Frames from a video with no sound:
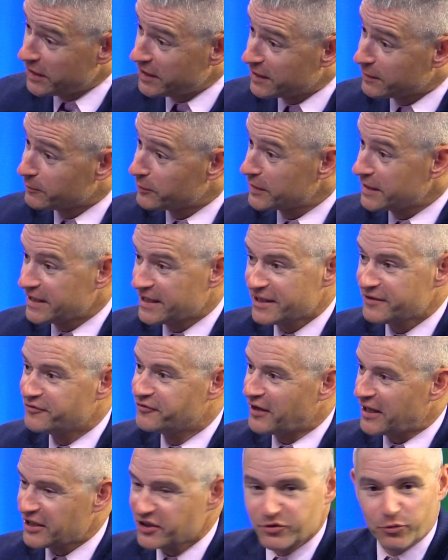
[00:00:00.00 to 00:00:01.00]
completed
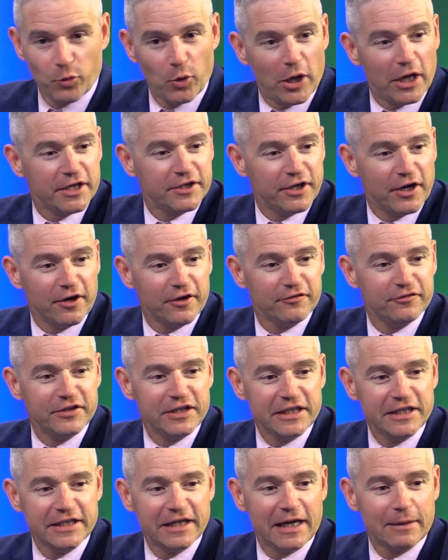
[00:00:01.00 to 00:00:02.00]
phase one of
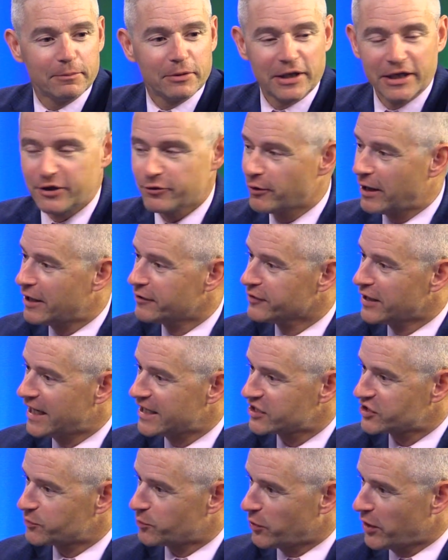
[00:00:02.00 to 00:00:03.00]
the uh, playground
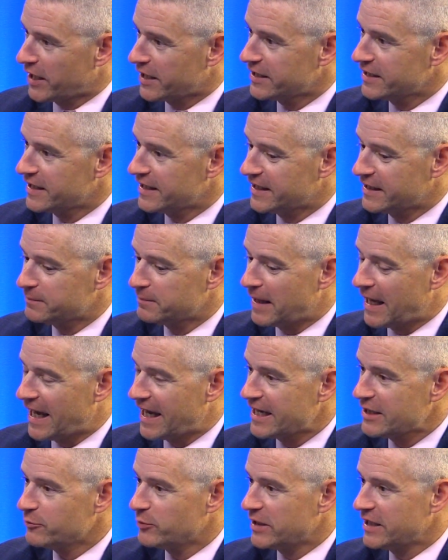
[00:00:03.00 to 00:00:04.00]
last spring in
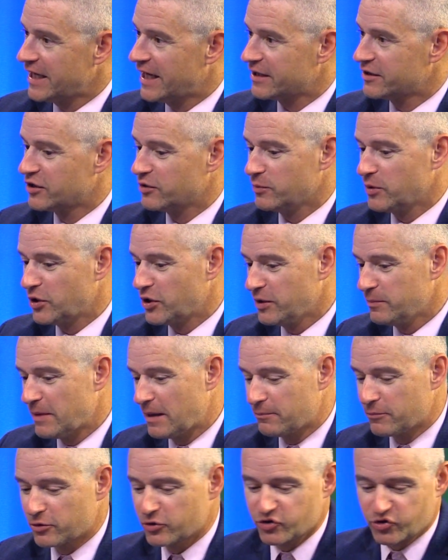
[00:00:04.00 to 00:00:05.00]
May. We had community
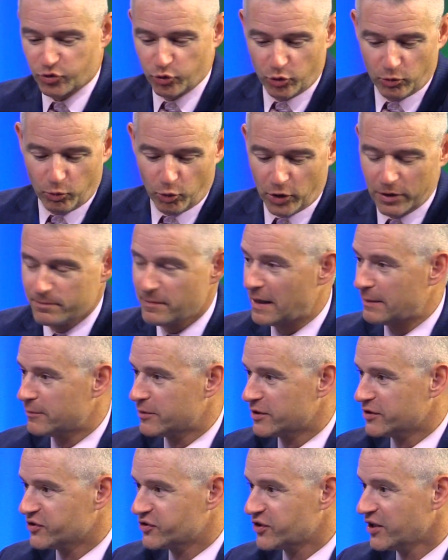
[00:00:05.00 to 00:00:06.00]
members, school board
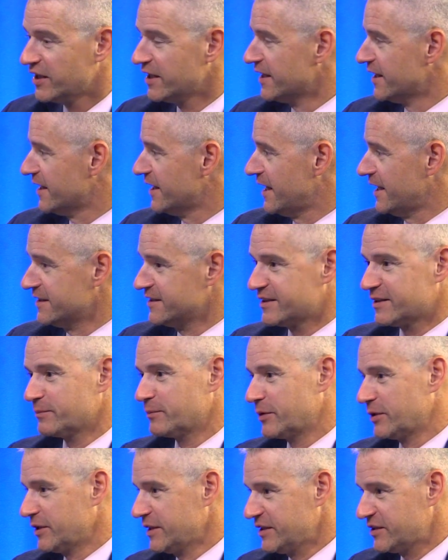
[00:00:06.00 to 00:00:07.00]
members, Hudson
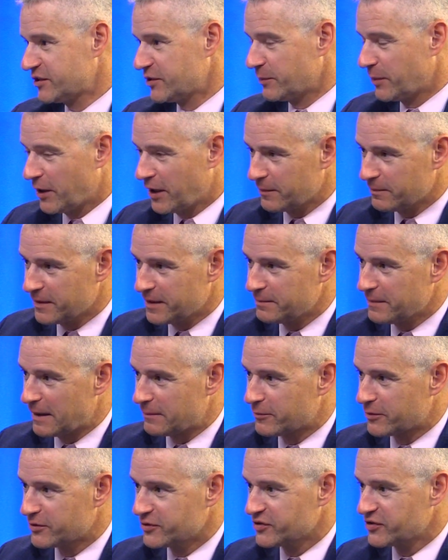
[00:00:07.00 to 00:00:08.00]
Police Department
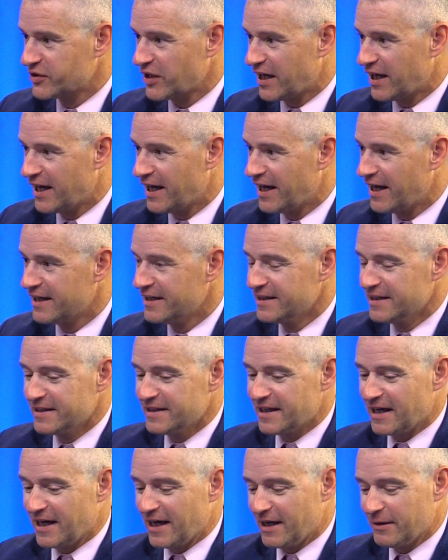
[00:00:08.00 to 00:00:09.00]
members. Uh,
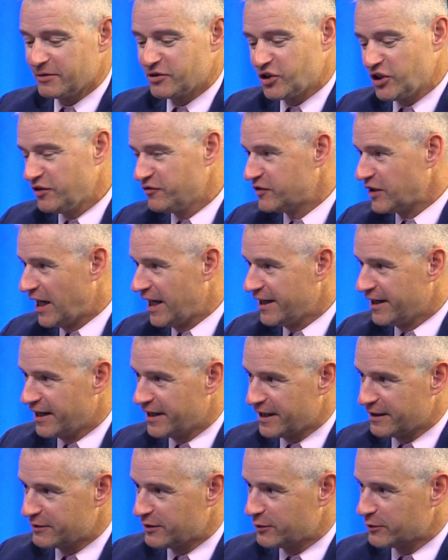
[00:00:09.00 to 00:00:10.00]
uh, Chief Dion,
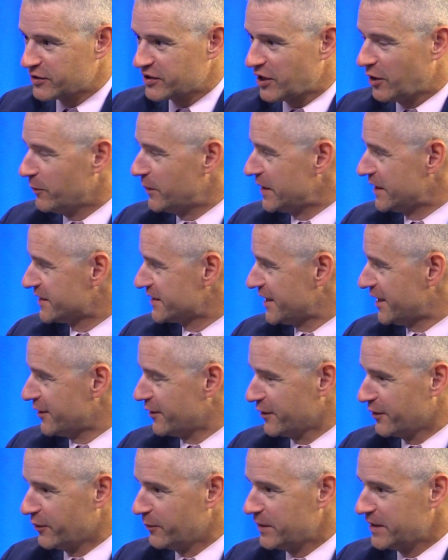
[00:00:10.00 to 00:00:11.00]
I know, was helping us out a
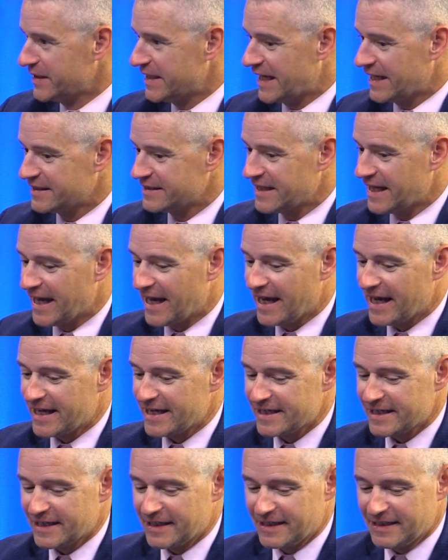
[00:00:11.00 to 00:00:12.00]
little bit that
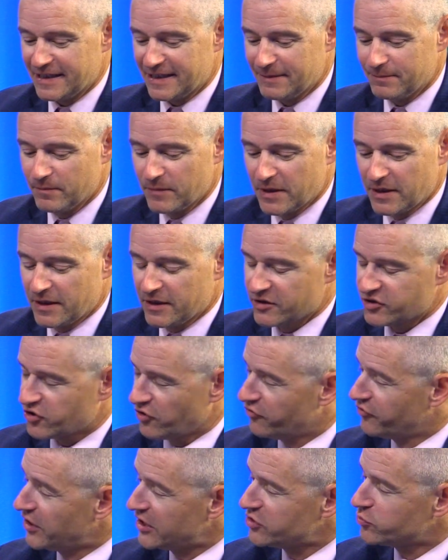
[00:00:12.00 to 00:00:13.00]
day. Um, so
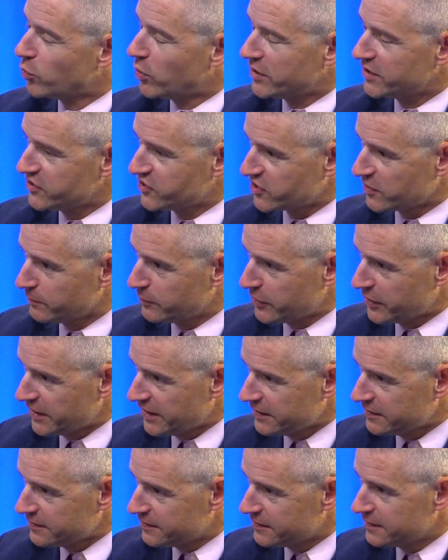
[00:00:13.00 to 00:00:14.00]
phase one is
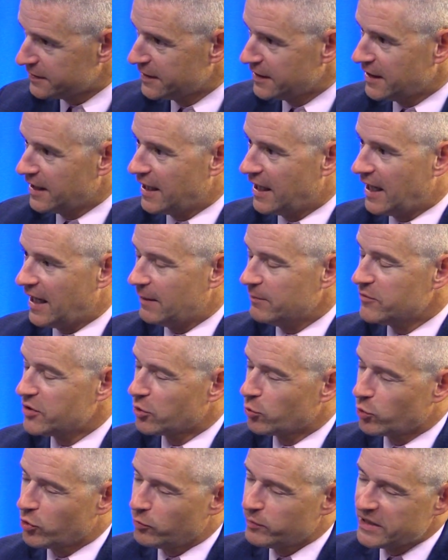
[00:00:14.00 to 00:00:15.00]
complete. Um, there
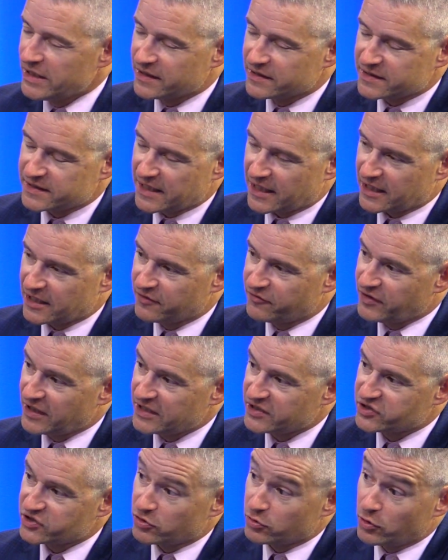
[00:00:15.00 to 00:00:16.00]
will be a second
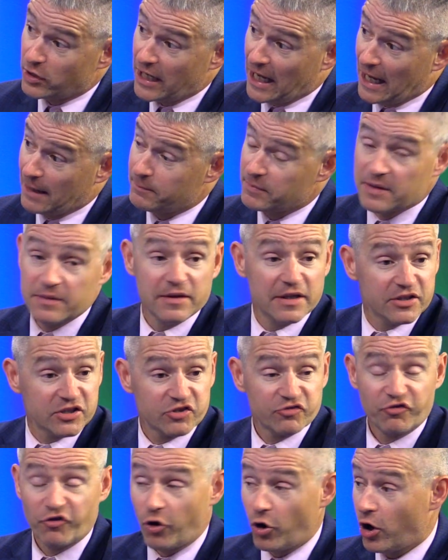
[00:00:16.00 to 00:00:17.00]
phase that will happen this
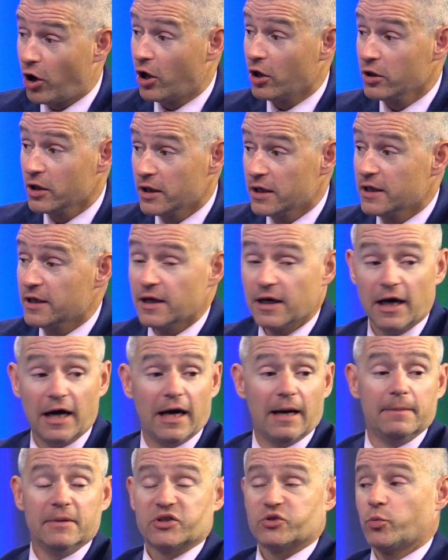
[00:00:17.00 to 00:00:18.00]
fall.
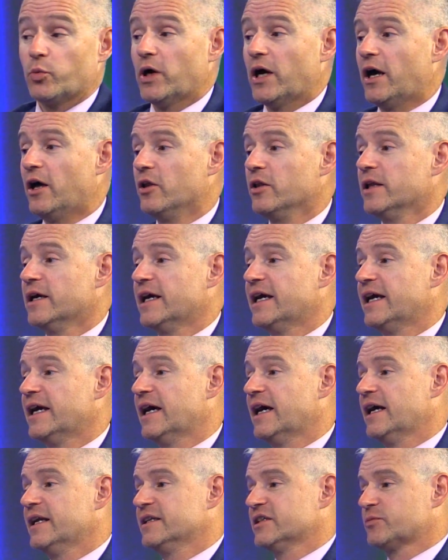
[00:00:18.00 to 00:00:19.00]
Um, as well.
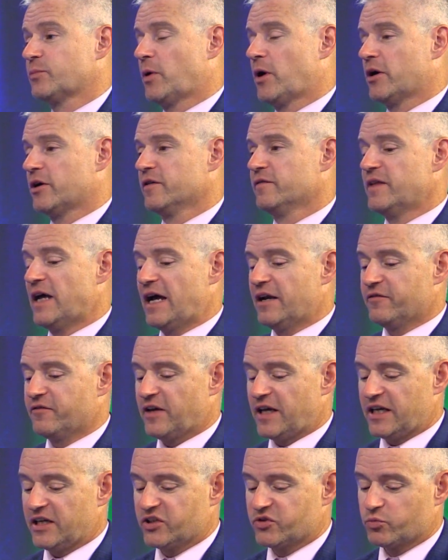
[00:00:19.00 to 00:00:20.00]
And as part of that
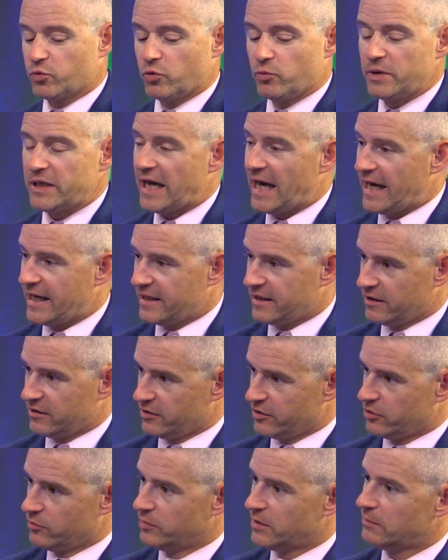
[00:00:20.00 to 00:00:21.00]
phase, we'll be adding a
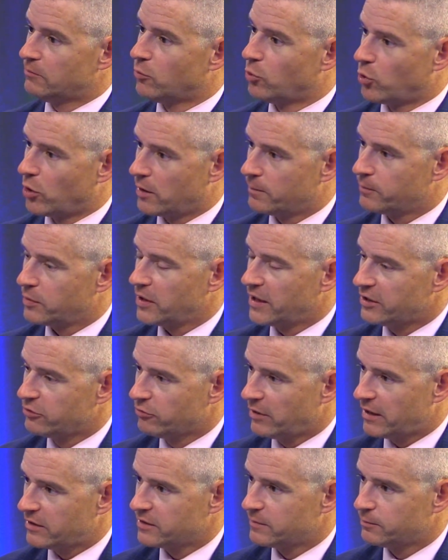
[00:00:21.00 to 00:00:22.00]
little bit more
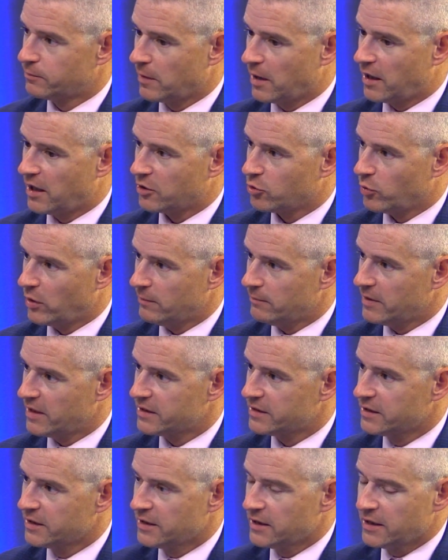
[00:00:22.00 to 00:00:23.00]
playground
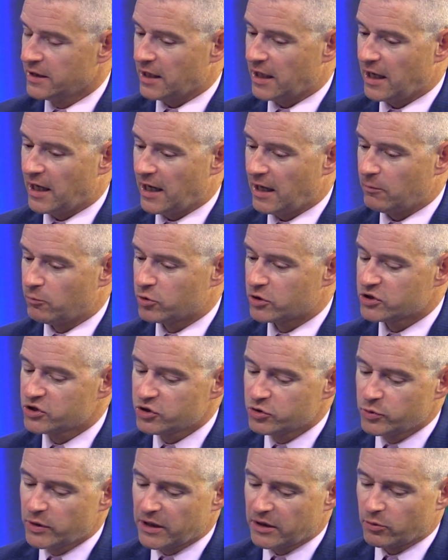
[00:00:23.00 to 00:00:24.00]
equipment. Um, we're
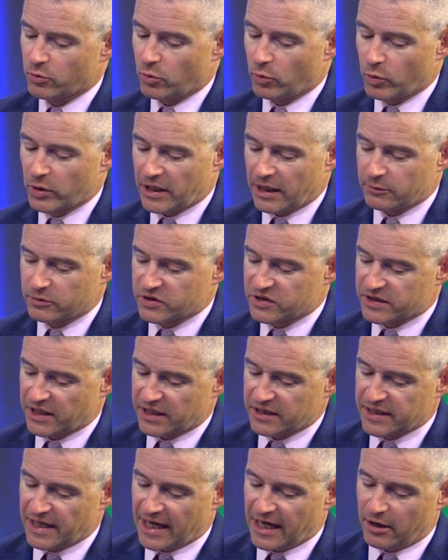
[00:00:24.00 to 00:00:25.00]
doing what I would
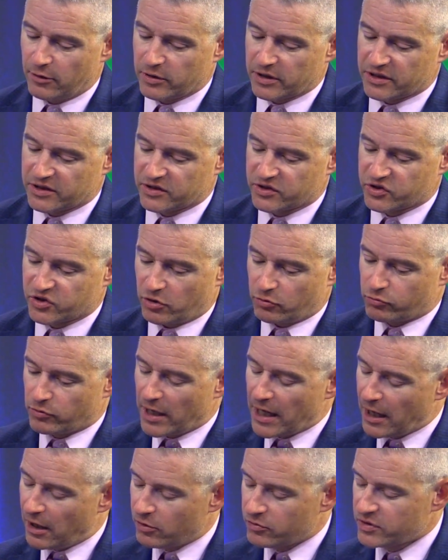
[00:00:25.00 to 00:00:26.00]
say now is
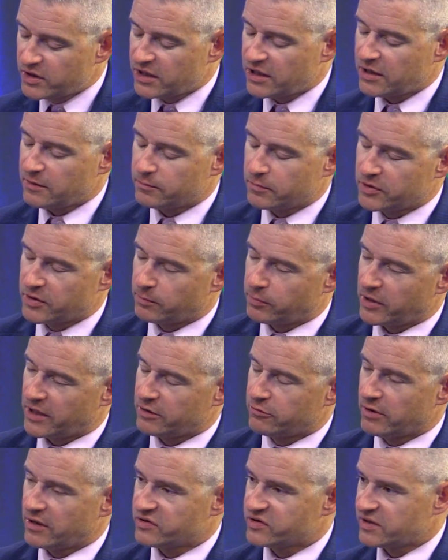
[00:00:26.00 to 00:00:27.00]
around the, the
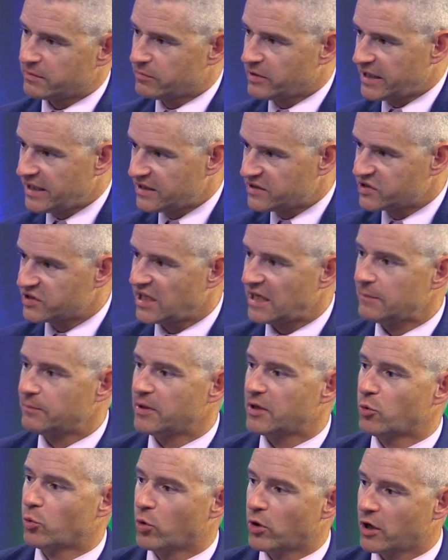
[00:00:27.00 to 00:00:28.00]
playground some
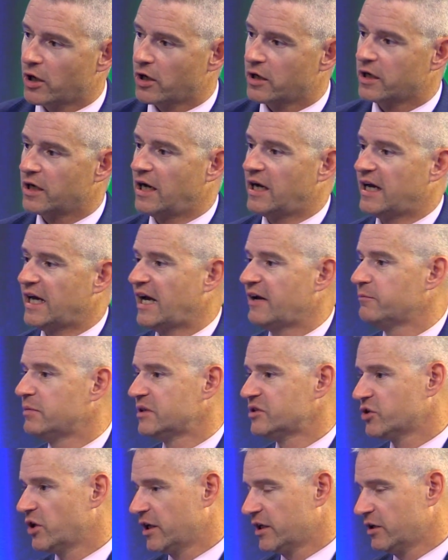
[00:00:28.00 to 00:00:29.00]
landscaping work. I have
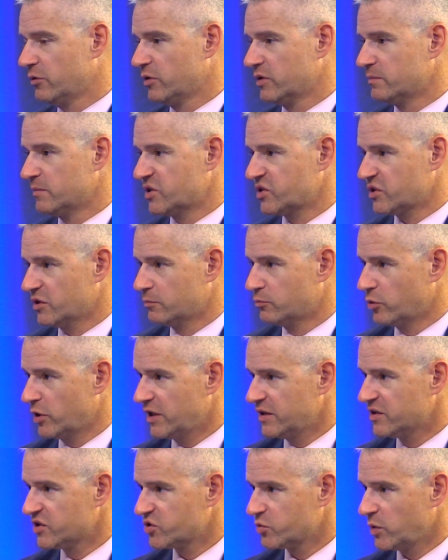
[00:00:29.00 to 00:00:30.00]
been talking with Ms.
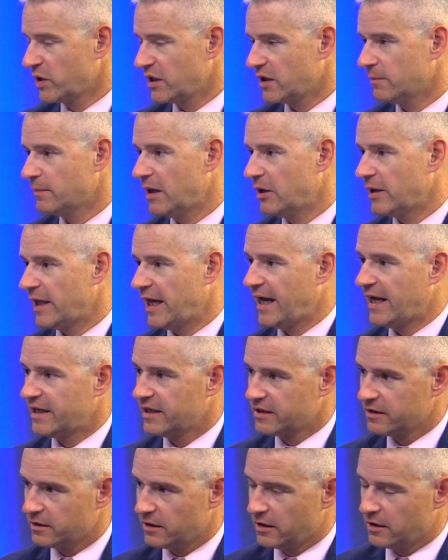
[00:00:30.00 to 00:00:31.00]
Labrie this week about
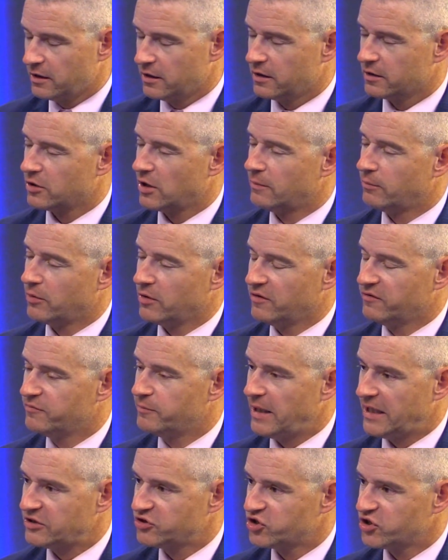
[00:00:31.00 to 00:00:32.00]
adding a, a couple of
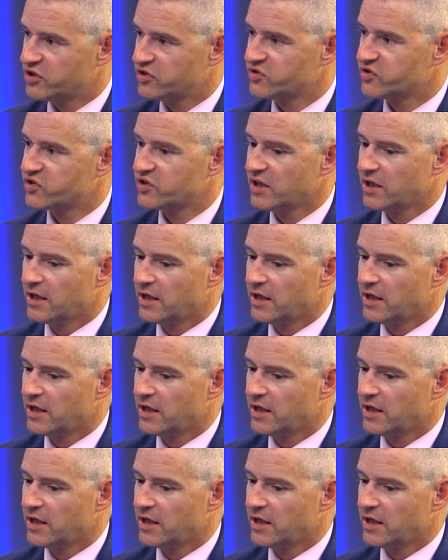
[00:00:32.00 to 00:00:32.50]
benches.